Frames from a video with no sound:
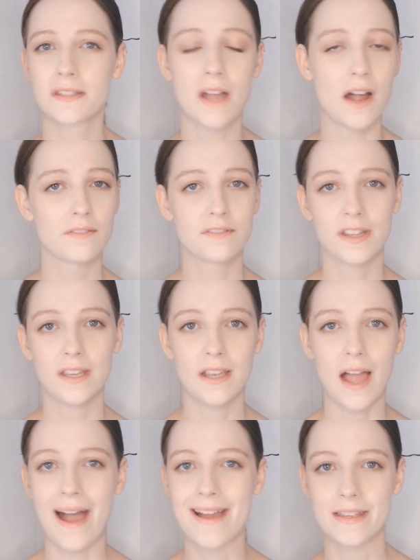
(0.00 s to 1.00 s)
It's not
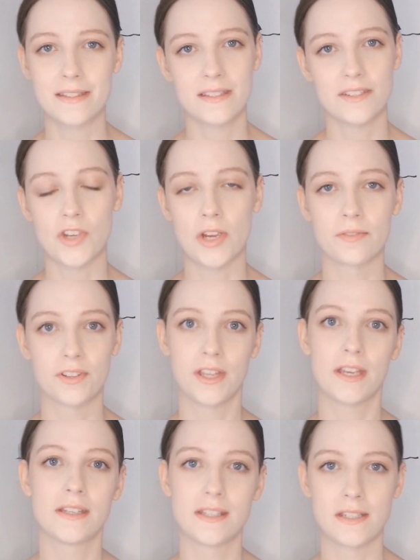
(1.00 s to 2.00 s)
really INTJ
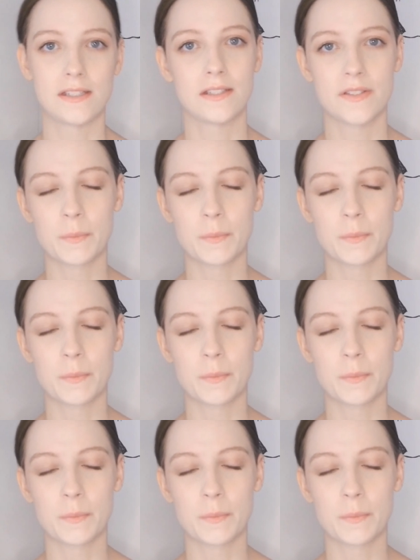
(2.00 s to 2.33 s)
related.